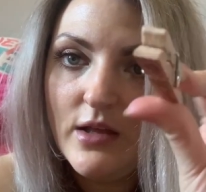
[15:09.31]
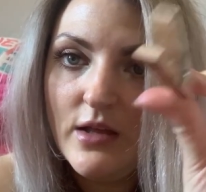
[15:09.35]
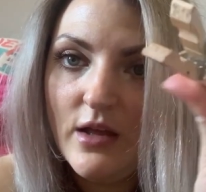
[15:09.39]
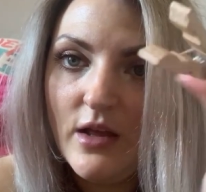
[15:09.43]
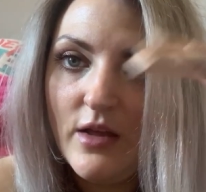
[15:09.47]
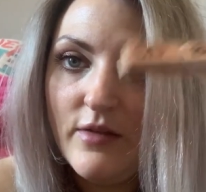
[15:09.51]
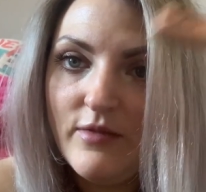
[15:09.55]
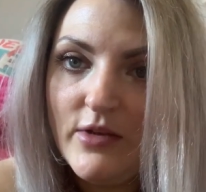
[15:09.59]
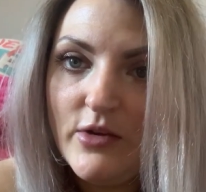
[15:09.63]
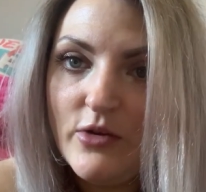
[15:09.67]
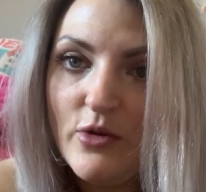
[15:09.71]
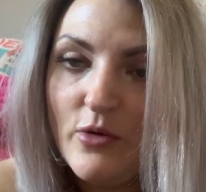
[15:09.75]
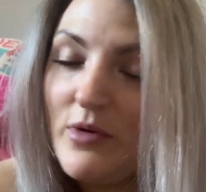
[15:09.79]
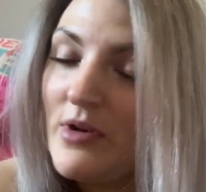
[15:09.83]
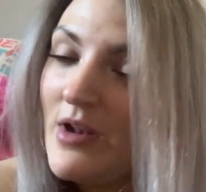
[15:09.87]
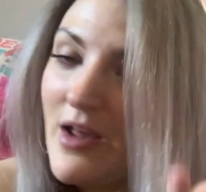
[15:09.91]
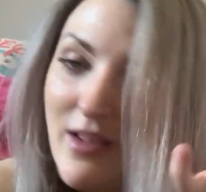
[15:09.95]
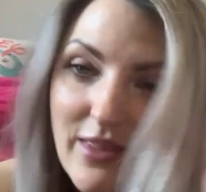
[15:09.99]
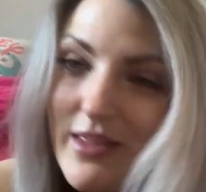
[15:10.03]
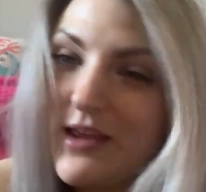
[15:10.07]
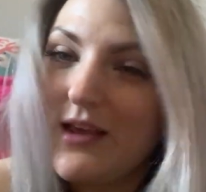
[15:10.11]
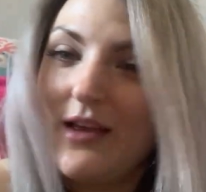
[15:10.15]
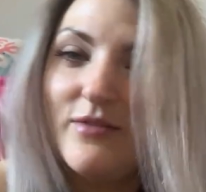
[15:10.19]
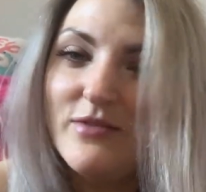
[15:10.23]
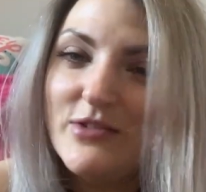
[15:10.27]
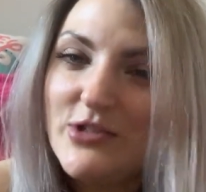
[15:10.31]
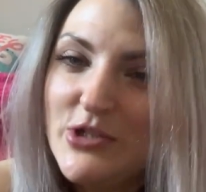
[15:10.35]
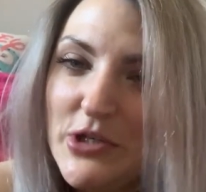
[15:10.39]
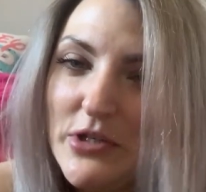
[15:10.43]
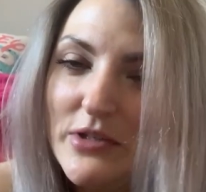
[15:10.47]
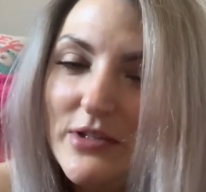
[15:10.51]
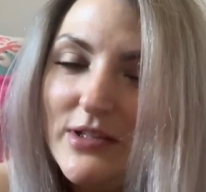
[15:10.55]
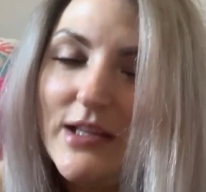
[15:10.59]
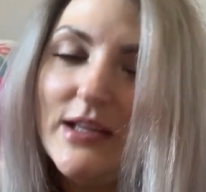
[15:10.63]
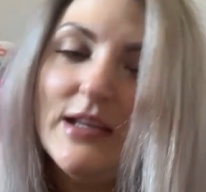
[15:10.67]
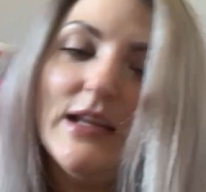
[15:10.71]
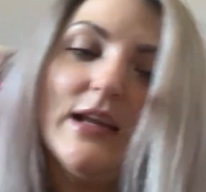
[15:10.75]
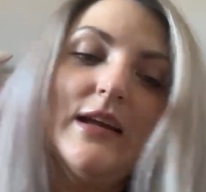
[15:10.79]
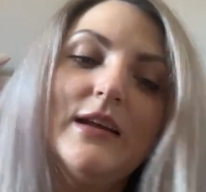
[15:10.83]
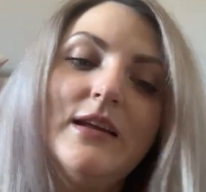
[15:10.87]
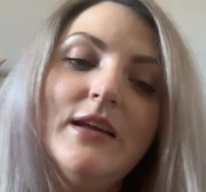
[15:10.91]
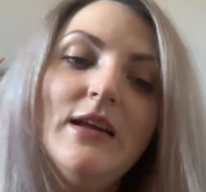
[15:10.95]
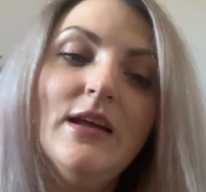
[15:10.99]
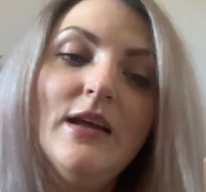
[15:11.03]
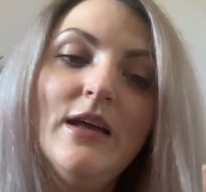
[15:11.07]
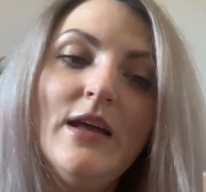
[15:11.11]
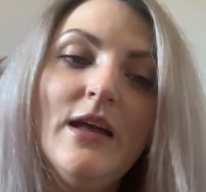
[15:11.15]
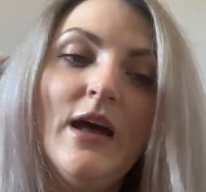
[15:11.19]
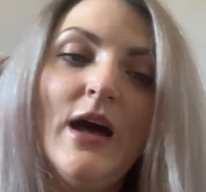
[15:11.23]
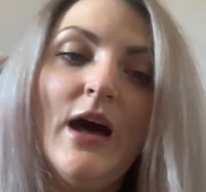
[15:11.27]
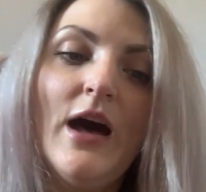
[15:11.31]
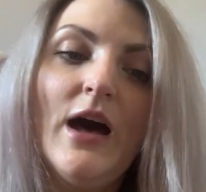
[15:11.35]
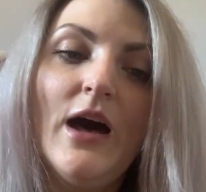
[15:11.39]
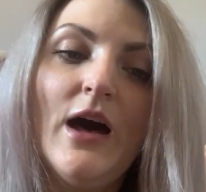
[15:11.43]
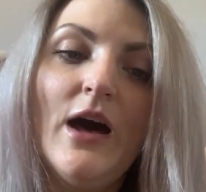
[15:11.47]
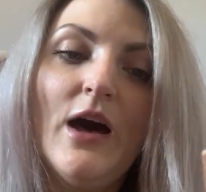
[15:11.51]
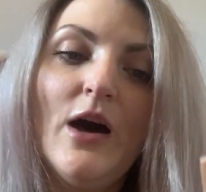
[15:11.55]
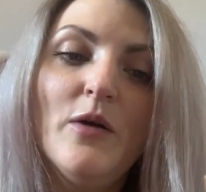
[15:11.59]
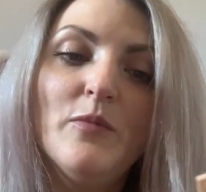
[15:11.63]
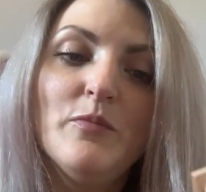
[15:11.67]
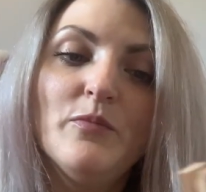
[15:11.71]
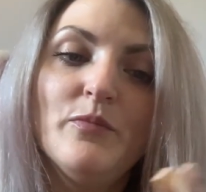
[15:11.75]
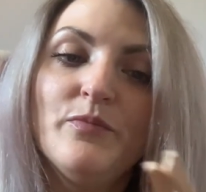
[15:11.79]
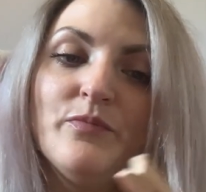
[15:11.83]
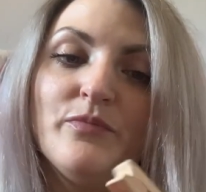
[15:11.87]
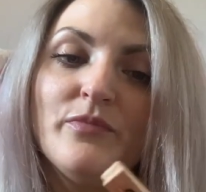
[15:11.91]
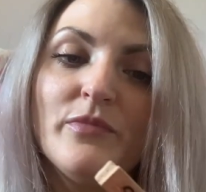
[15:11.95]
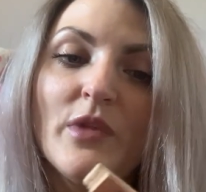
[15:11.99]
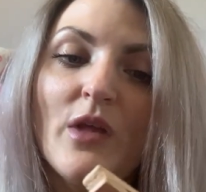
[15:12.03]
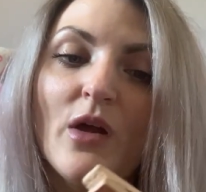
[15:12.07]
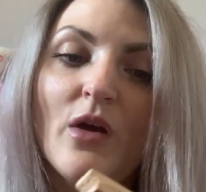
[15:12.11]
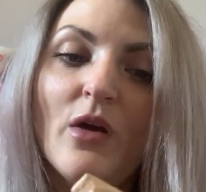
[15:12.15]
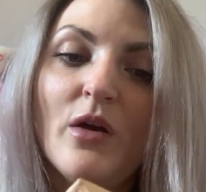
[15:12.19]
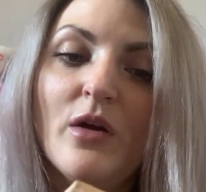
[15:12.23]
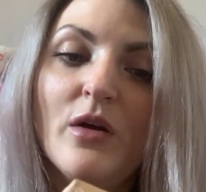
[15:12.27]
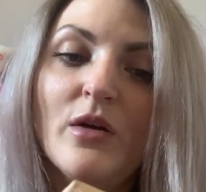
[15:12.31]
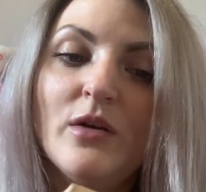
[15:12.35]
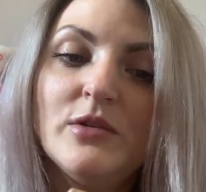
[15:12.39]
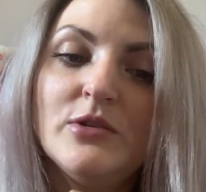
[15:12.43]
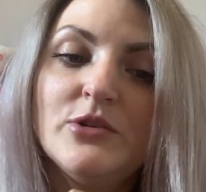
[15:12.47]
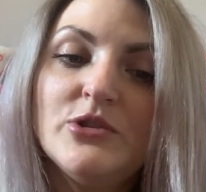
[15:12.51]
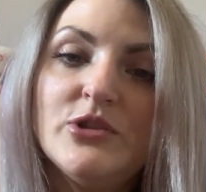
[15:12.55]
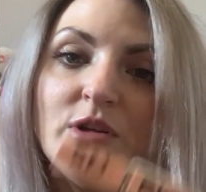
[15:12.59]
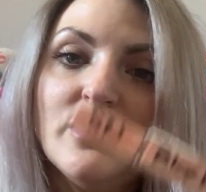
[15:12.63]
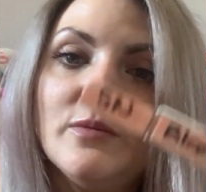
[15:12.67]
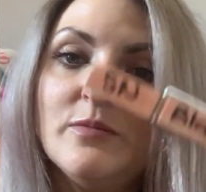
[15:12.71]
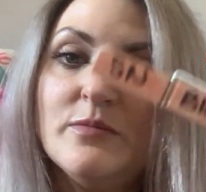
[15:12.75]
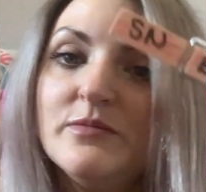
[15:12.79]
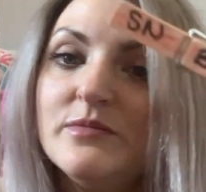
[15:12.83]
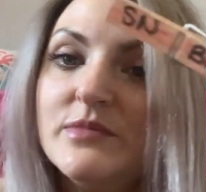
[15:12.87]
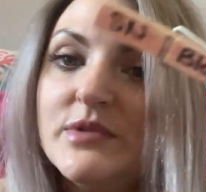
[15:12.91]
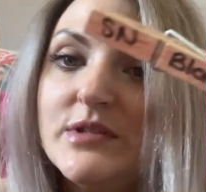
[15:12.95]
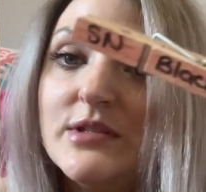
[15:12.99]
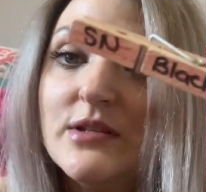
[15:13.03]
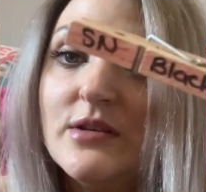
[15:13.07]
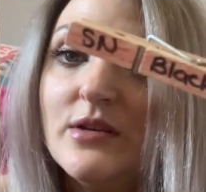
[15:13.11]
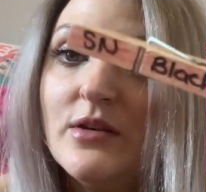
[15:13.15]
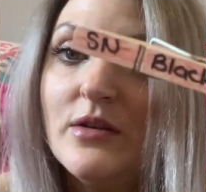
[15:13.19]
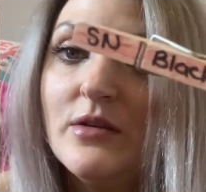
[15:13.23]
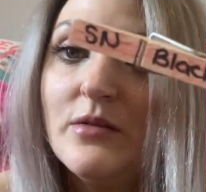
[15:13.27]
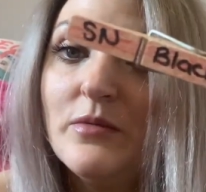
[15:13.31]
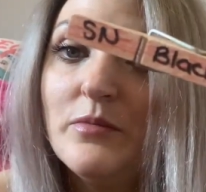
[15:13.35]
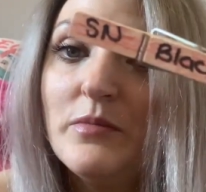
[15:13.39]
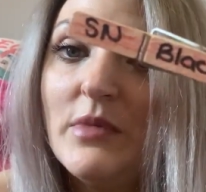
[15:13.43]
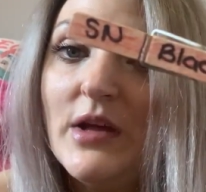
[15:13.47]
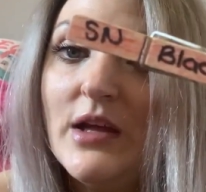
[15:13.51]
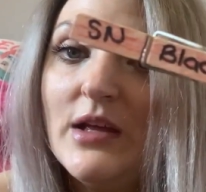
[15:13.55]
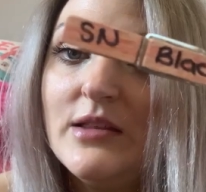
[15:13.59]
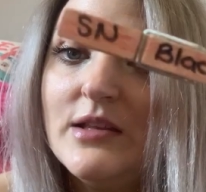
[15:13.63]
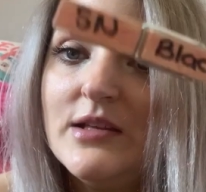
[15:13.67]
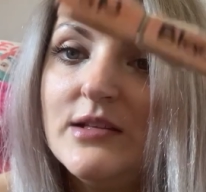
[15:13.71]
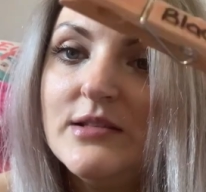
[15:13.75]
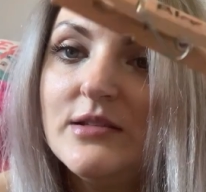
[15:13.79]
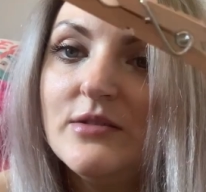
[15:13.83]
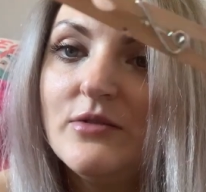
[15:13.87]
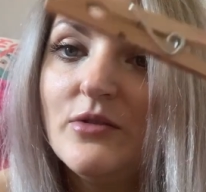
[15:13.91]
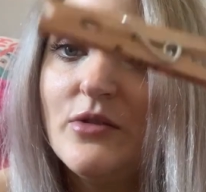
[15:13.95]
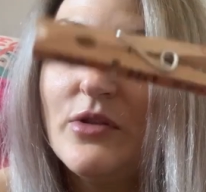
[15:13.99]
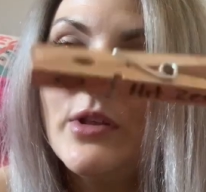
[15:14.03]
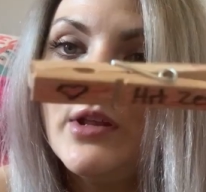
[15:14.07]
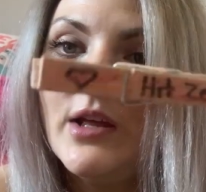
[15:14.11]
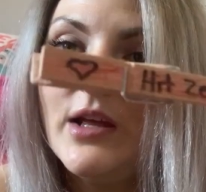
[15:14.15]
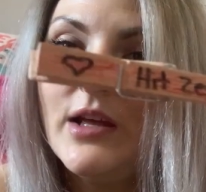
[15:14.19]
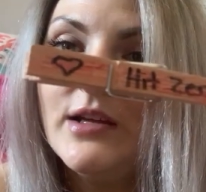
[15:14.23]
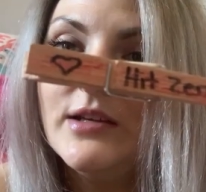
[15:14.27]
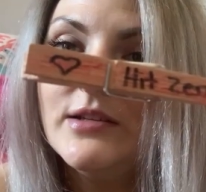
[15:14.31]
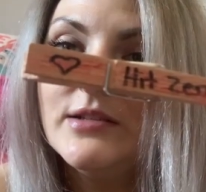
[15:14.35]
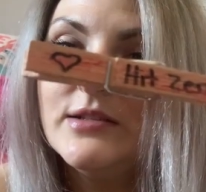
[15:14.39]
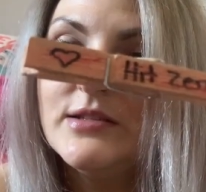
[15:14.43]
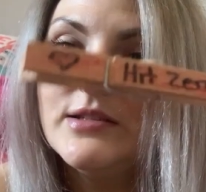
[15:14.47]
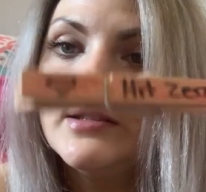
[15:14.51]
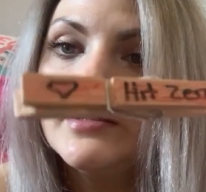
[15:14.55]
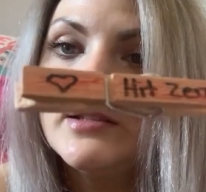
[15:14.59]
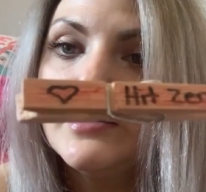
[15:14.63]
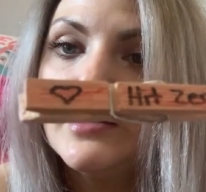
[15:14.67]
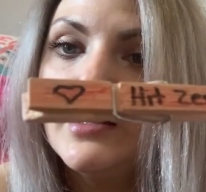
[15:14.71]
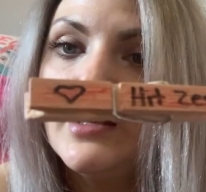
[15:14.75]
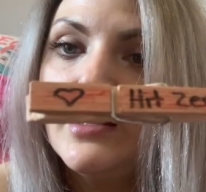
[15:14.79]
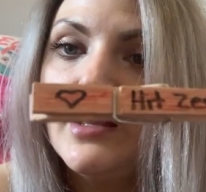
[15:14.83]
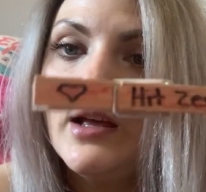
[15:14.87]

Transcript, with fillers: If you know nothing of cheerleading, gyms make these little things